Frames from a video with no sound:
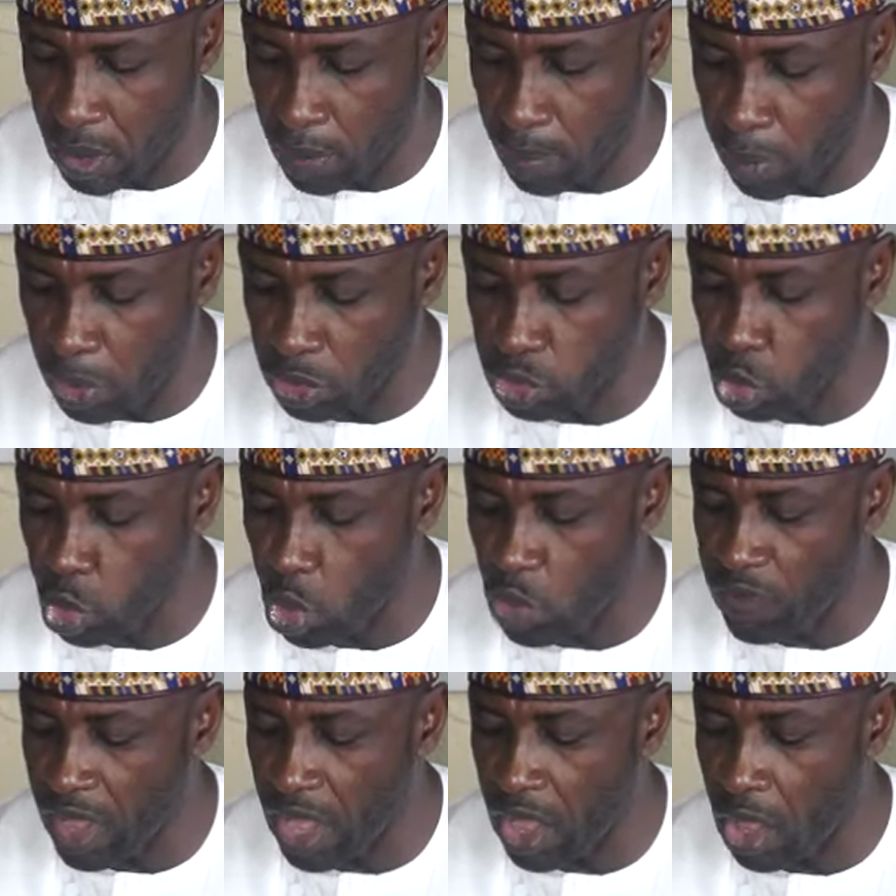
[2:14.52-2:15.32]
but to
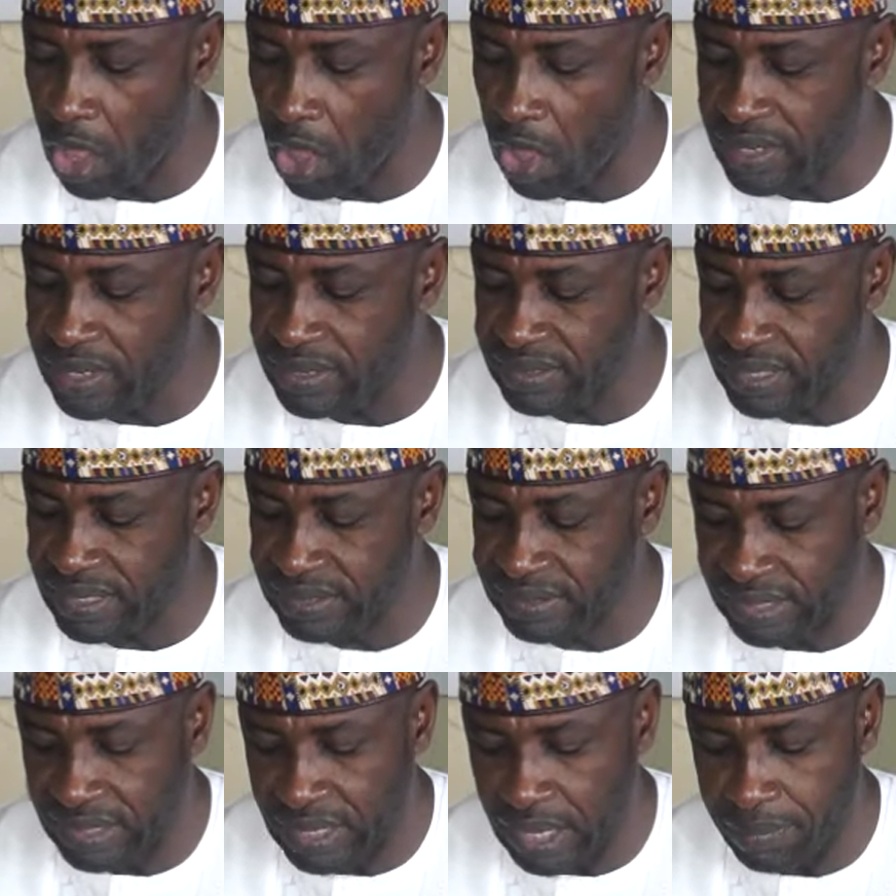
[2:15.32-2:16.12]
overhaul its
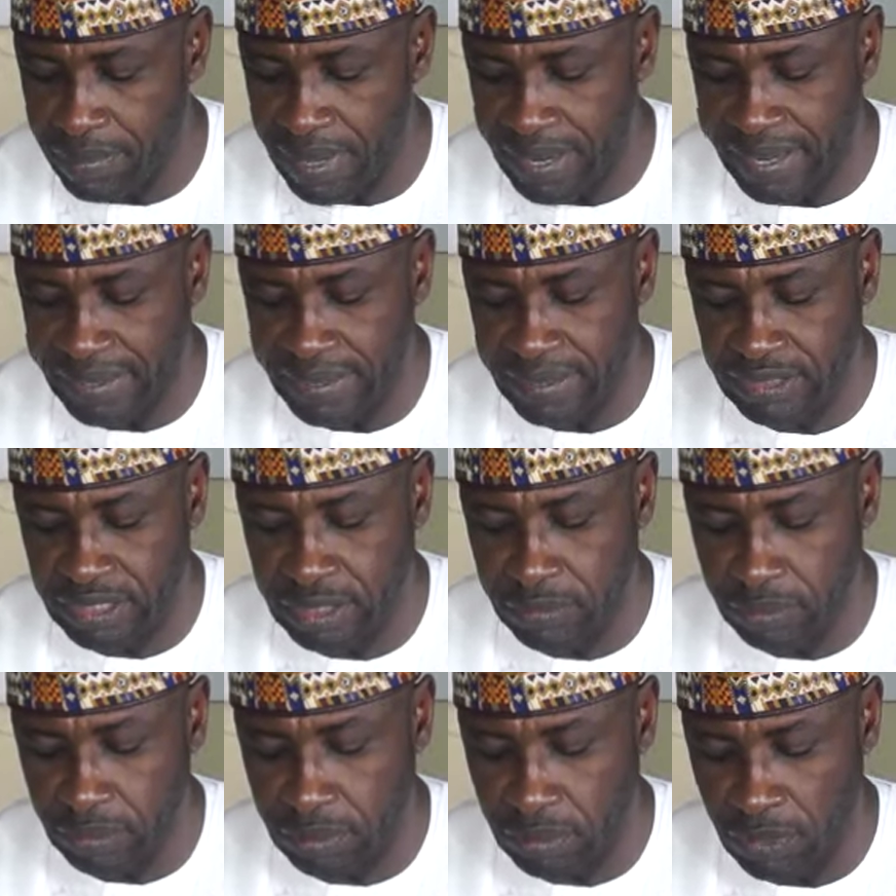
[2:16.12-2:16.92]
internal
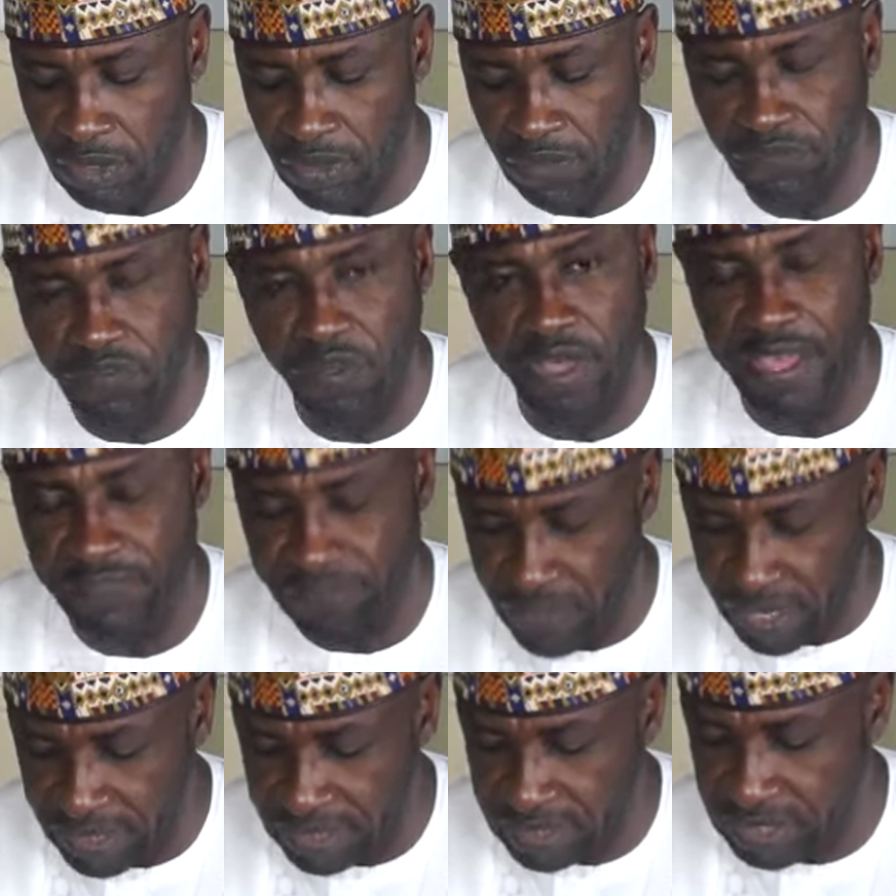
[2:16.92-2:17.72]
mechanism for
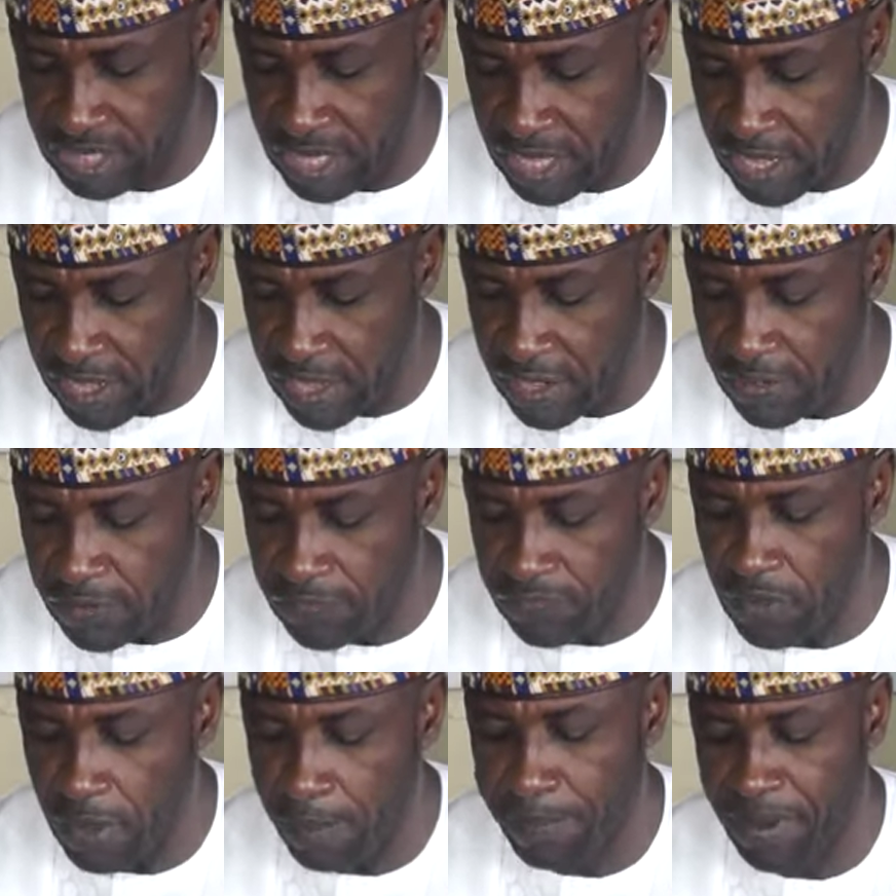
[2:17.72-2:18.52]

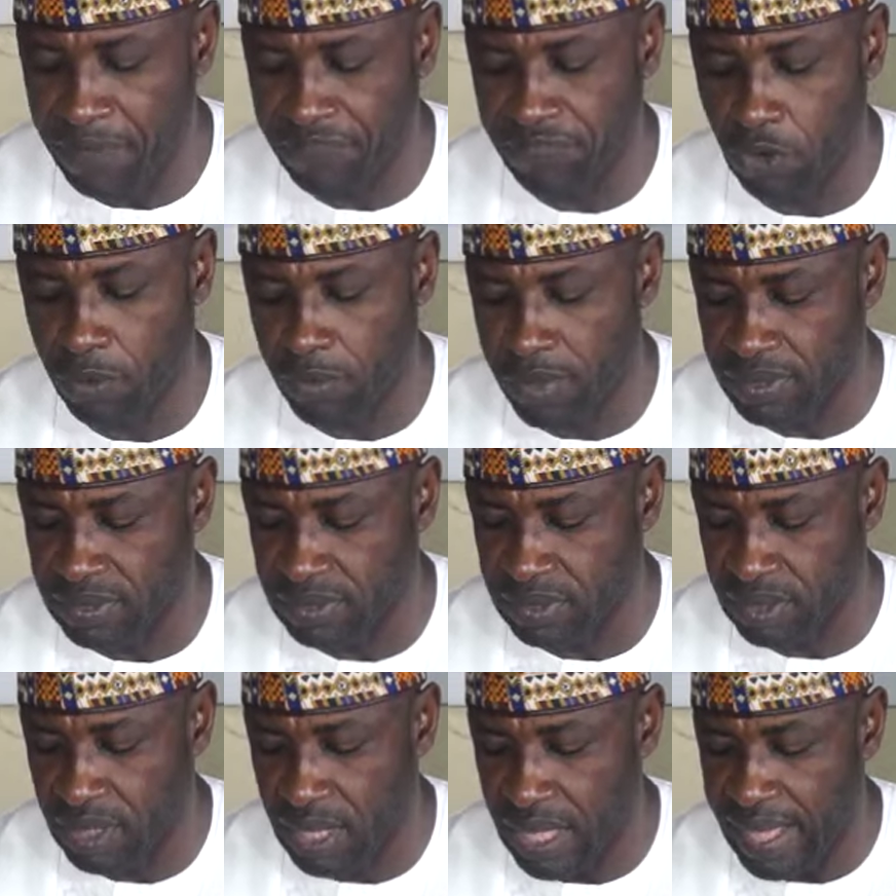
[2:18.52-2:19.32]
effective
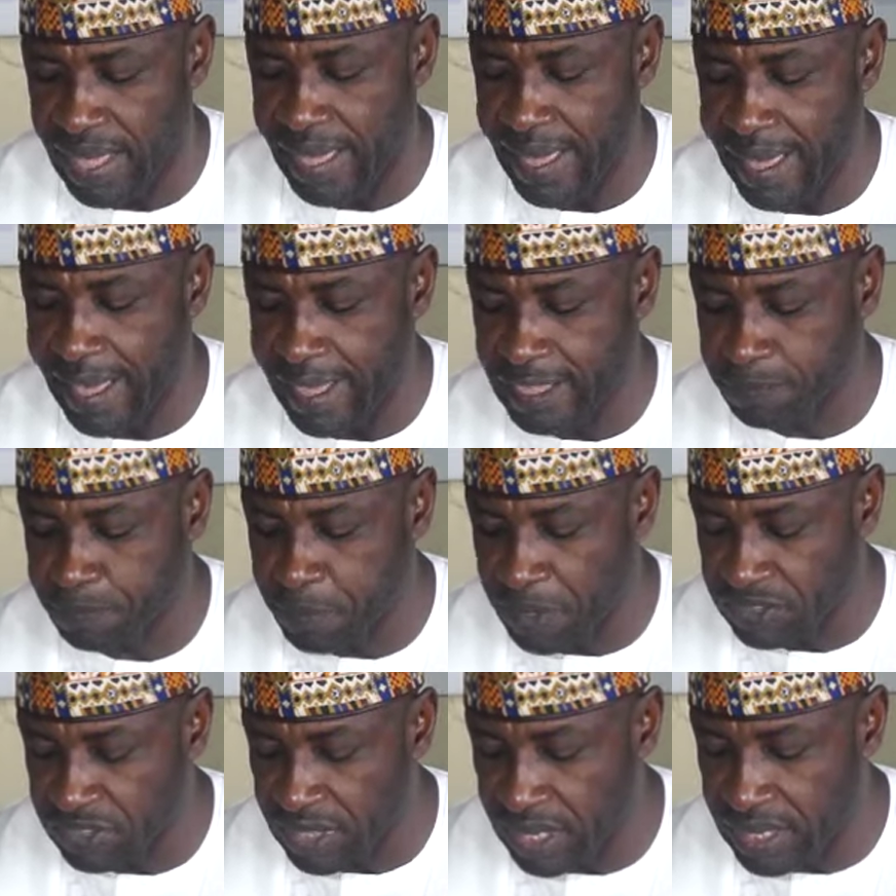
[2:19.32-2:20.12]
performance,
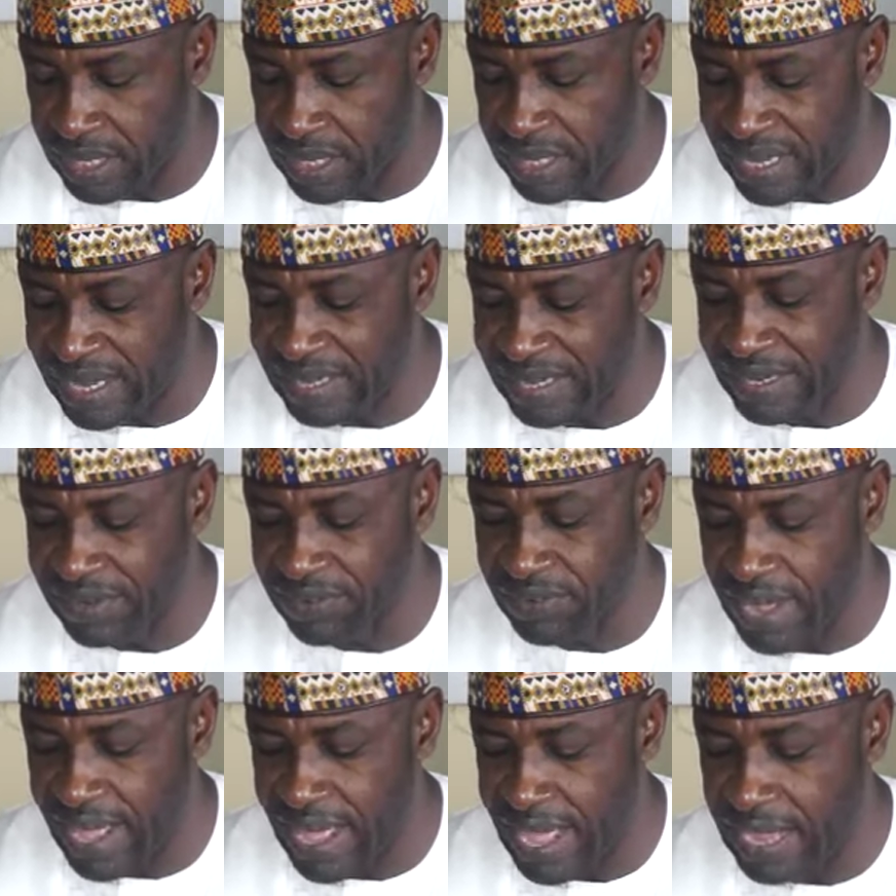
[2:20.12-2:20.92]
especially in the
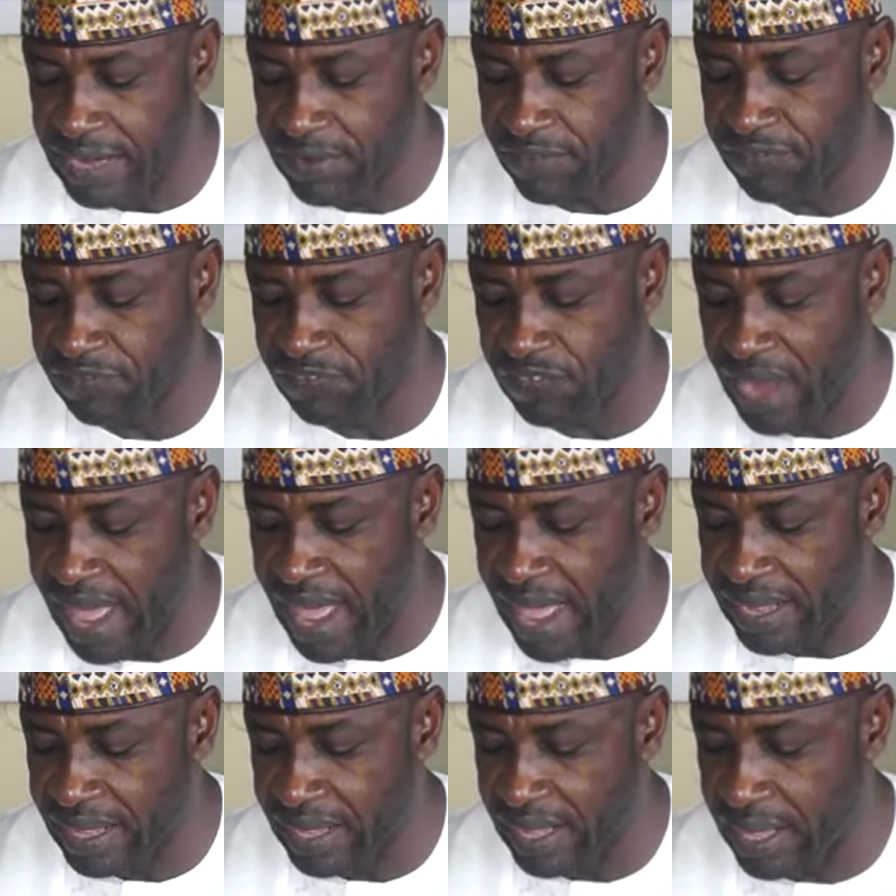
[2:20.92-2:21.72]
red
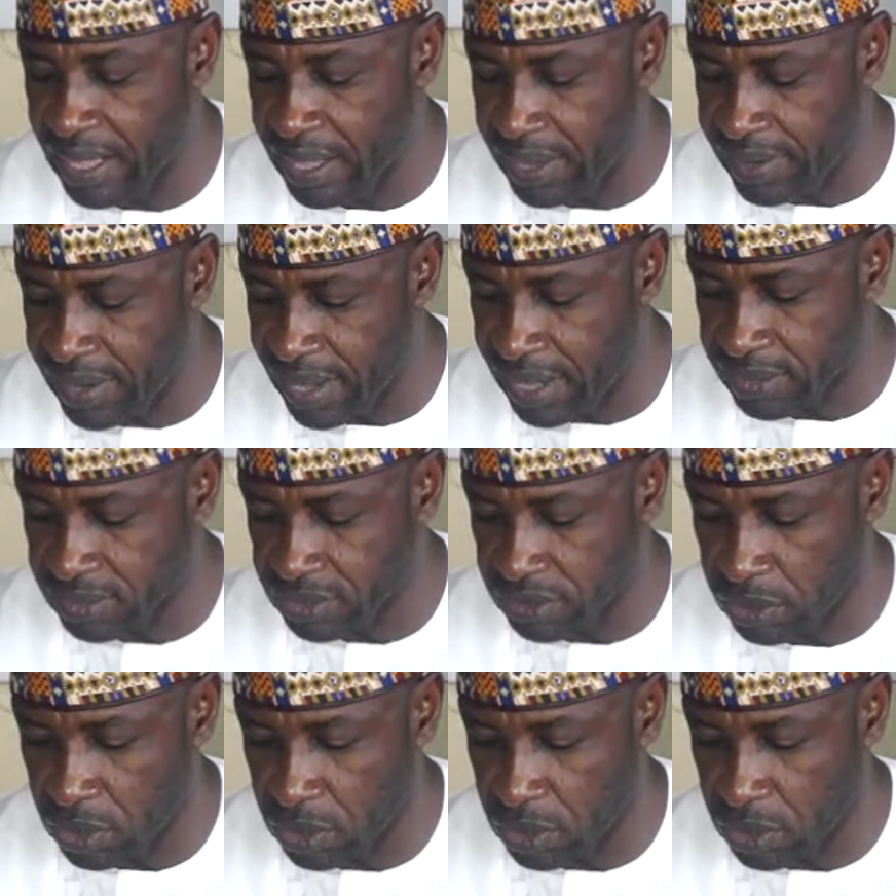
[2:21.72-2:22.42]
flag areas,